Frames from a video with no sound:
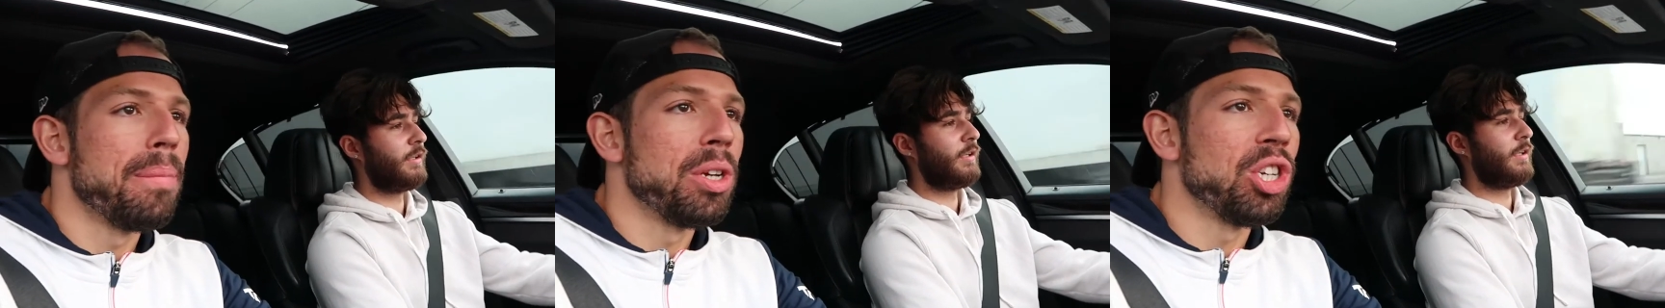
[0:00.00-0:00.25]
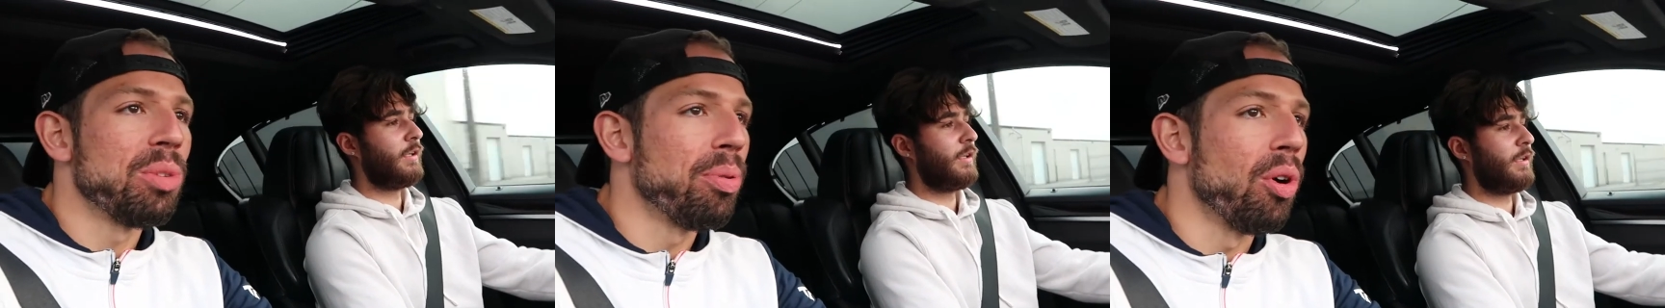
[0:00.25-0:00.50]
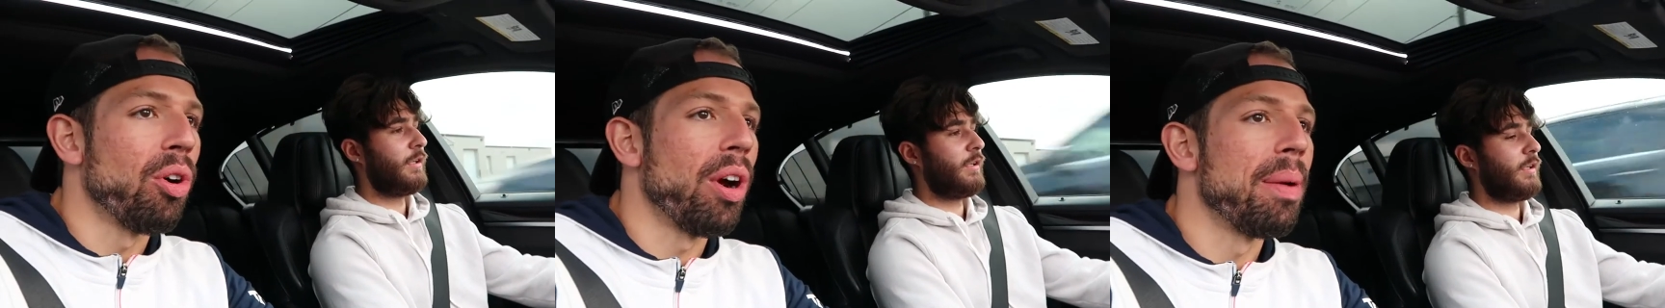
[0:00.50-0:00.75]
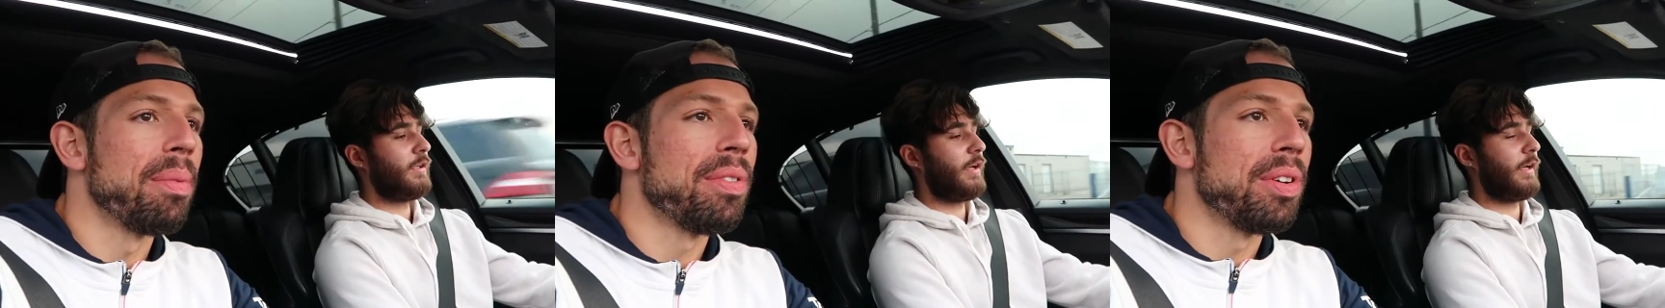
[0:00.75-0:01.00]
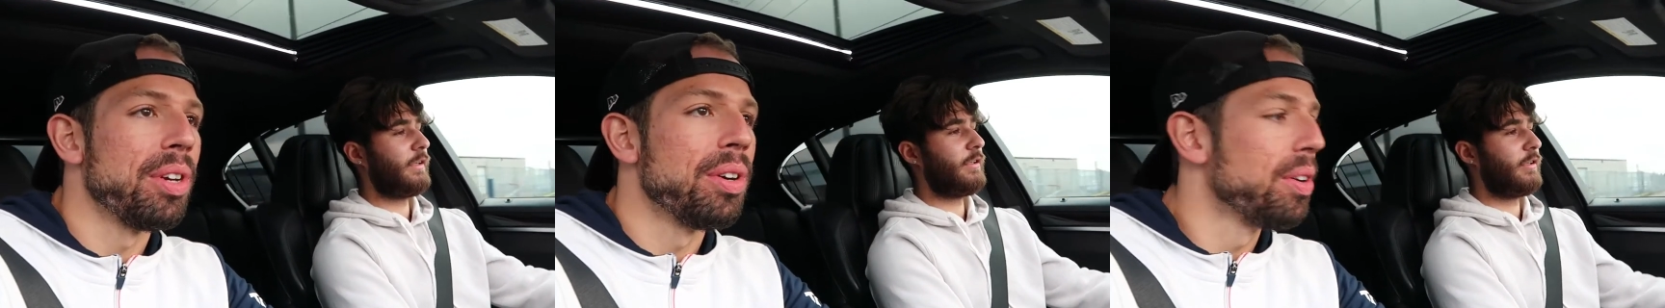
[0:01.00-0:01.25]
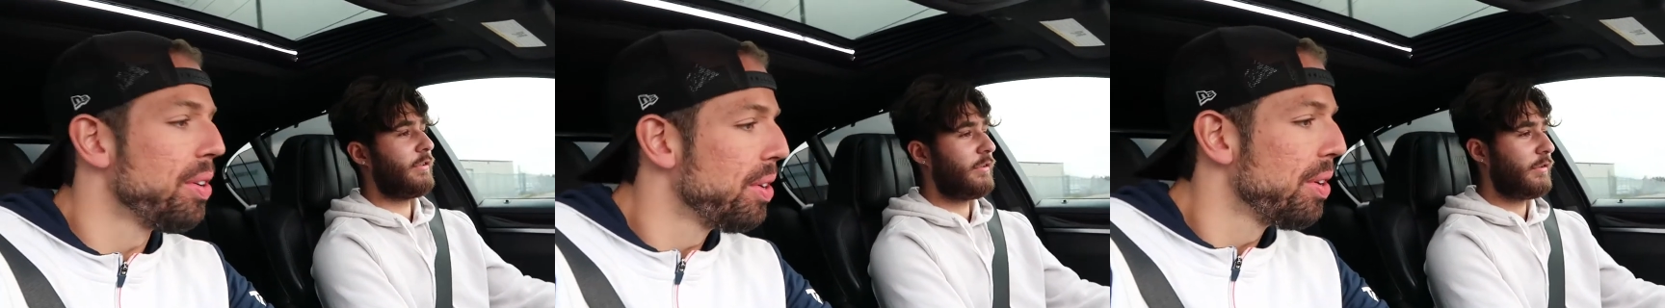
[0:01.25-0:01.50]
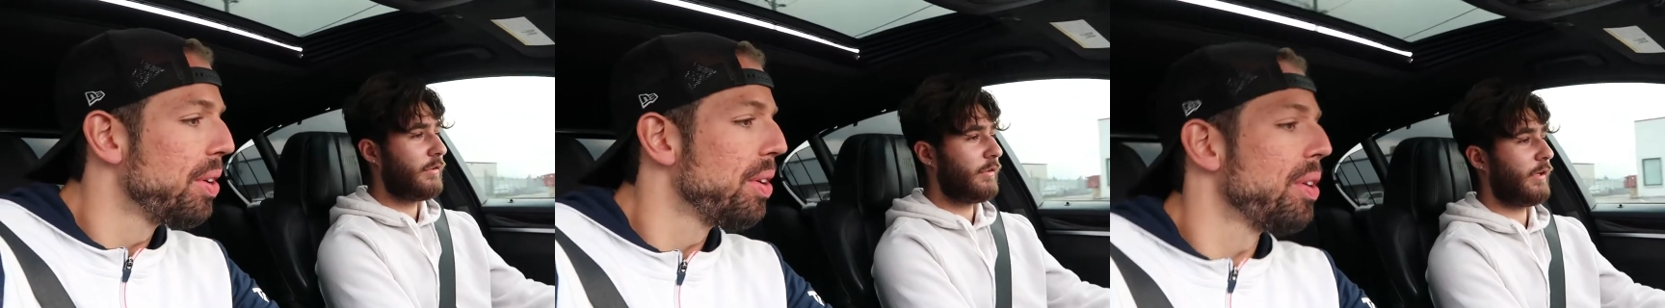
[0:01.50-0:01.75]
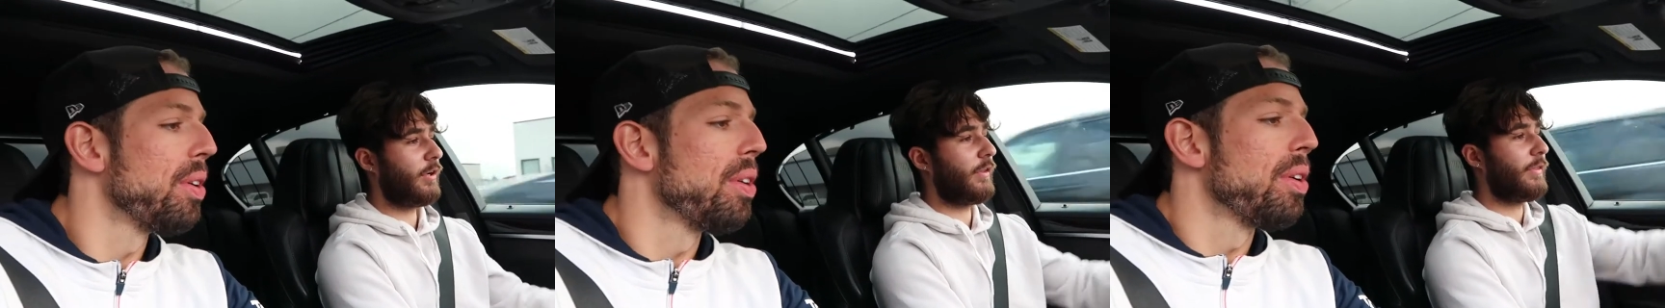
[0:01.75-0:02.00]
Speaker 1: It's just programmed for and you.
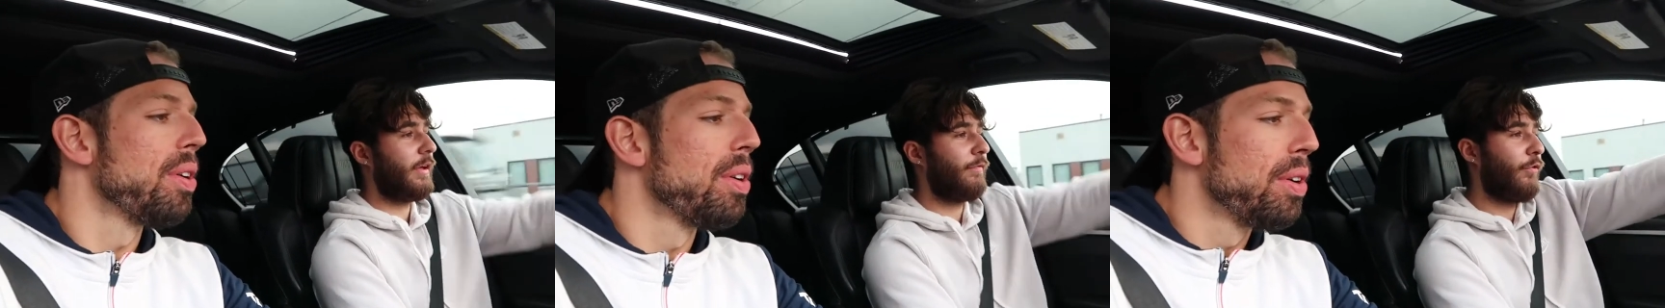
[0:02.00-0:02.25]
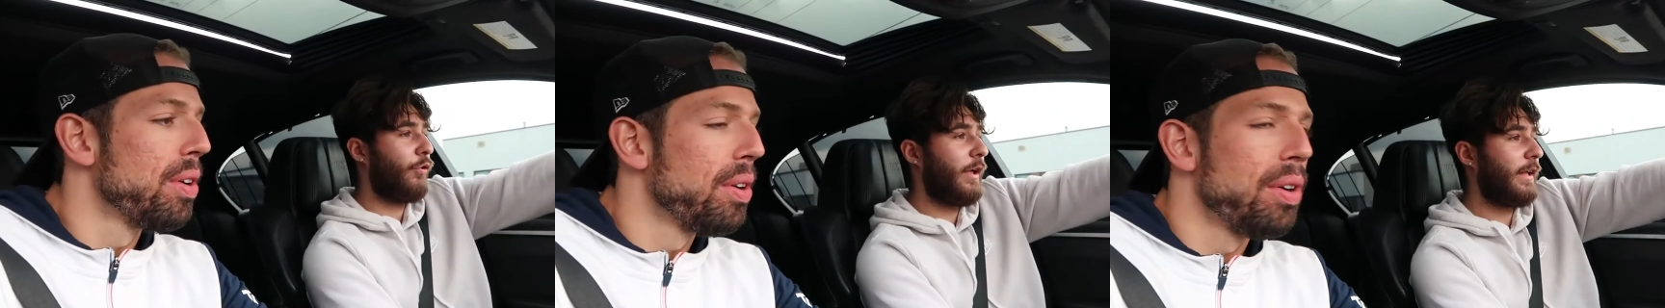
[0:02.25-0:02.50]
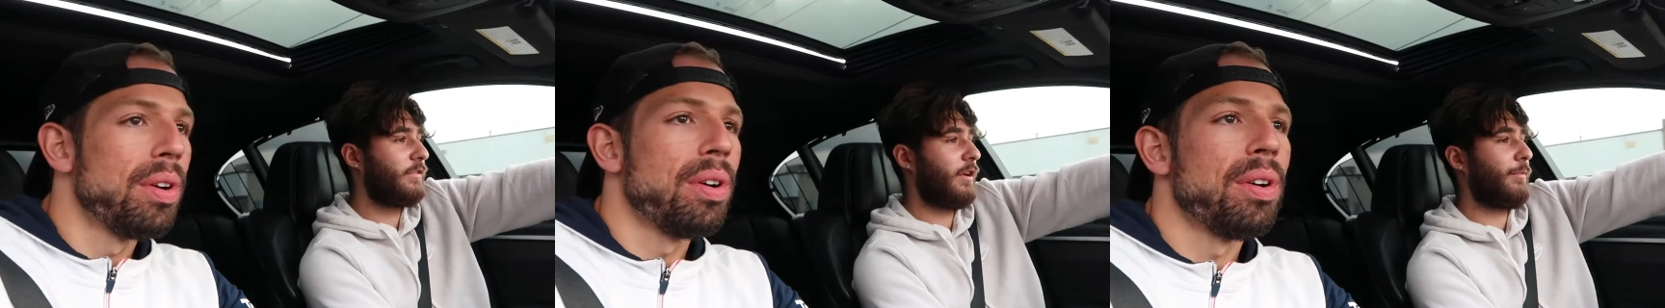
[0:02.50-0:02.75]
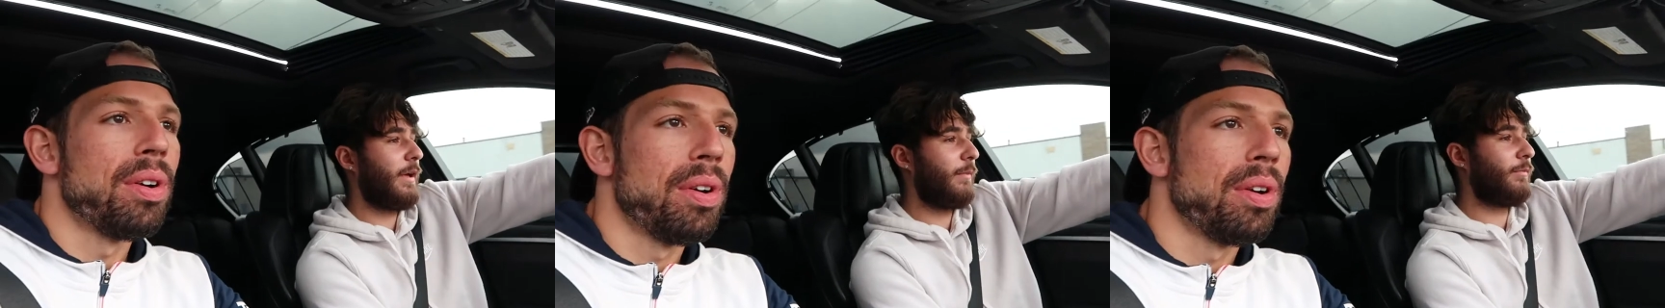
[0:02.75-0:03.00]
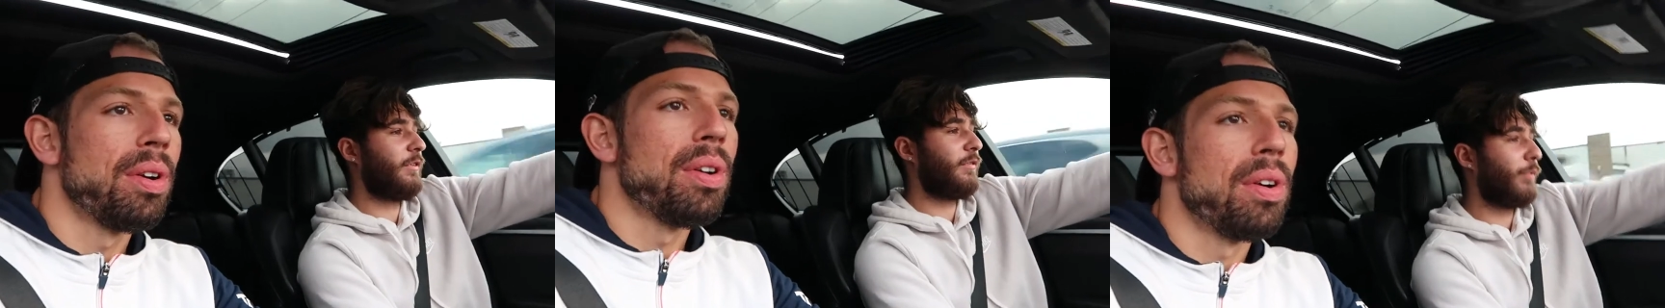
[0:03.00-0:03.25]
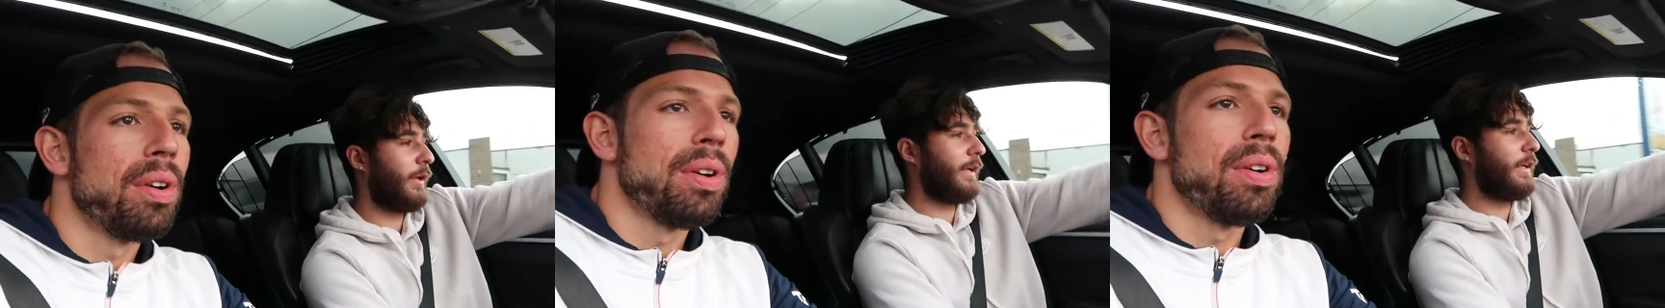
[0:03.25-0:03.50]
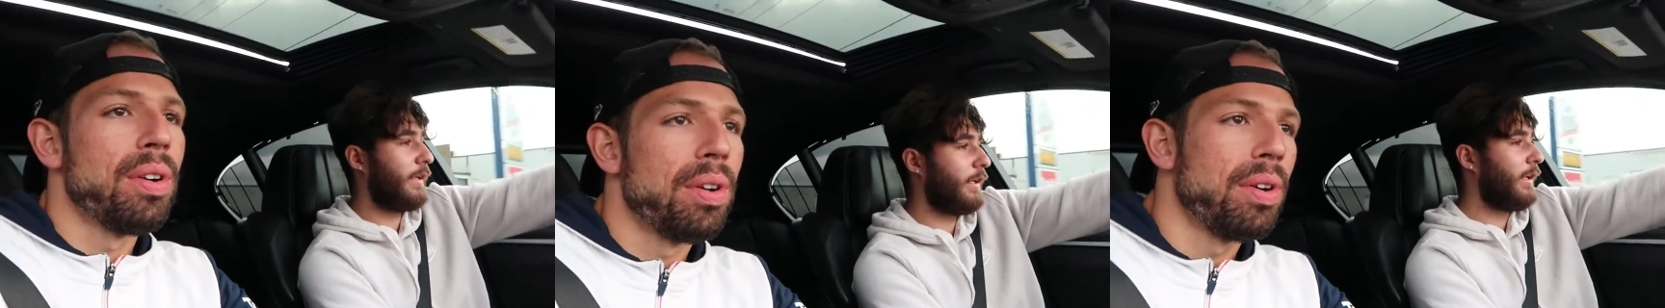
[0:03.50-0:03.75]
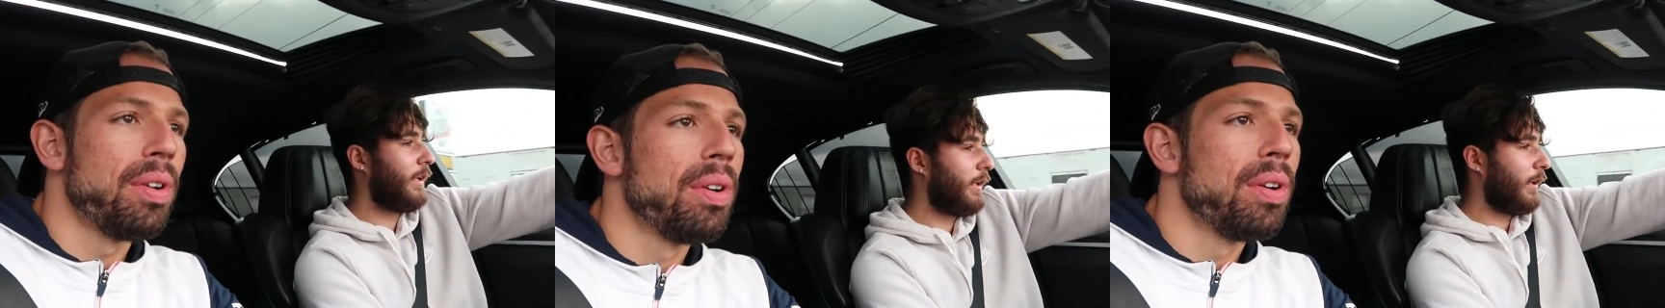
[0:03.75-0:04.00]
then I got that full heads-up M display
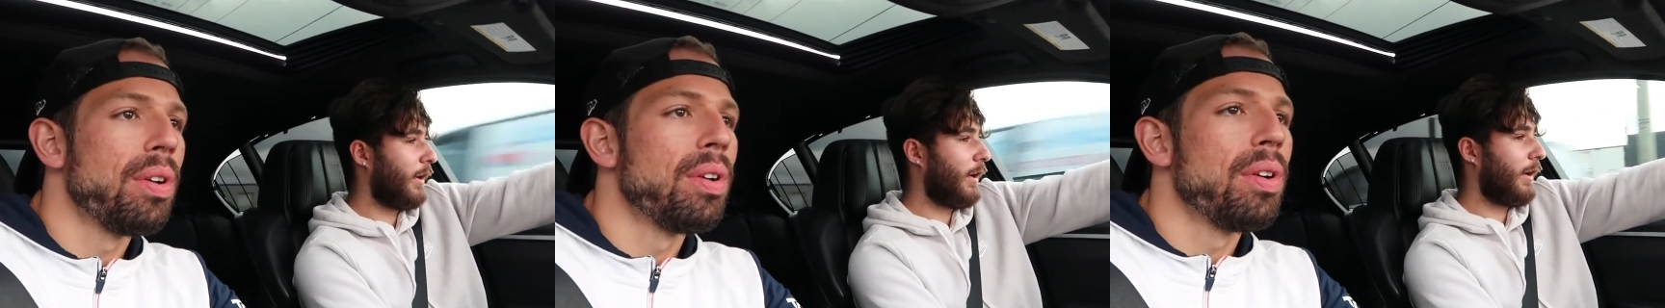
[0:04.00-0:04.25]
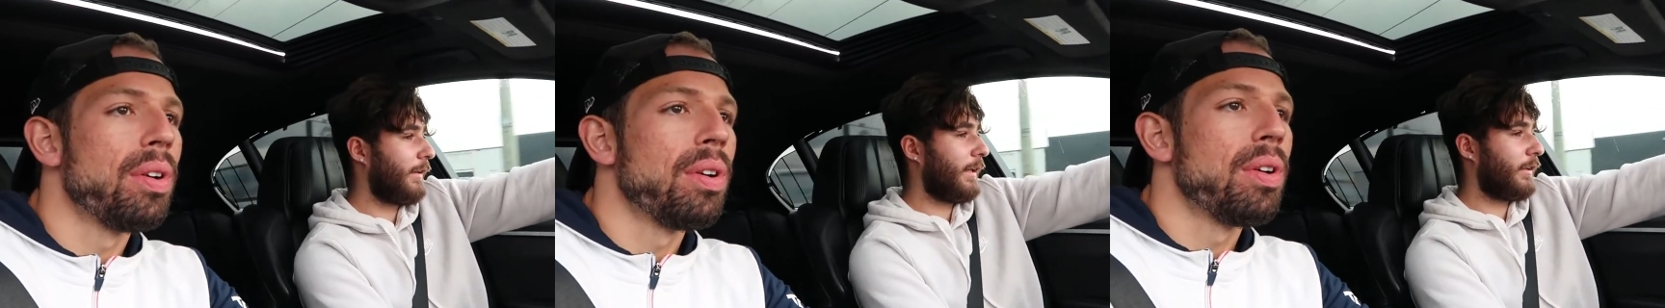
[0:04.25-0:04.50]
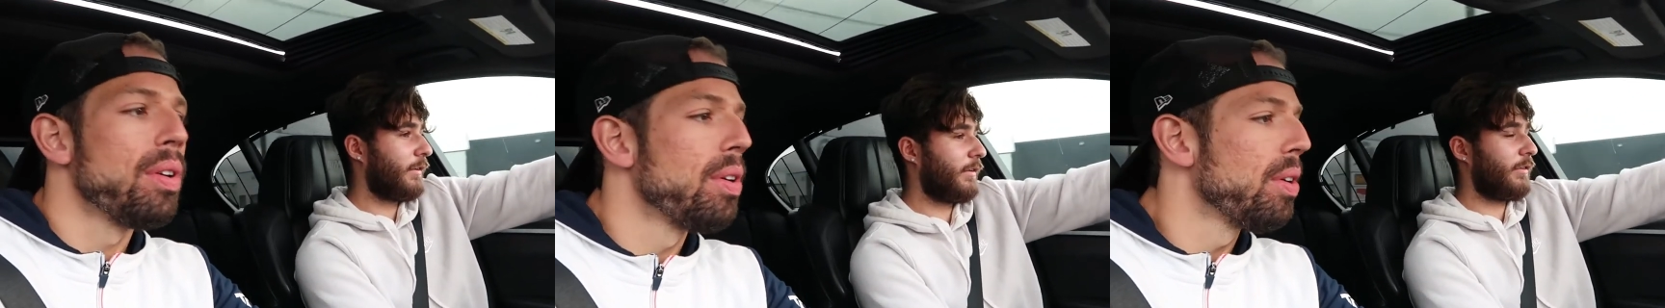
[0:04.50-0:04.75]
uh, that